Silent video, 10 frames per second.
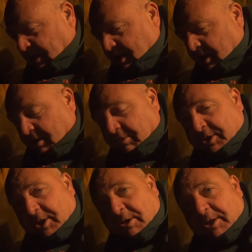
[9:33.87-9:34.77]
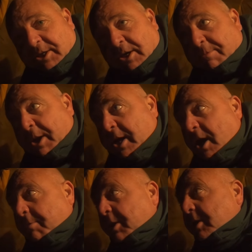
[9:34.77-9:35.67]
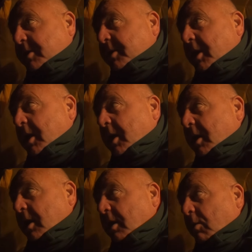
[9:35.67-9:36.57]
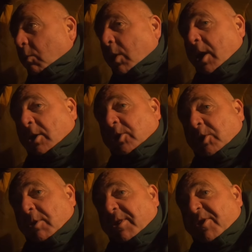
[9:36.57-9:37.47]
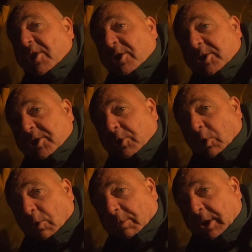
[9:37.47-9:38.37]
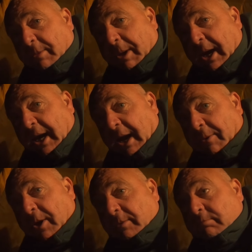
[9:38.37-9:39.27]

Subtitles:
And then we'll slowly start to pack up, because we are due a thunderstorm in about an hour.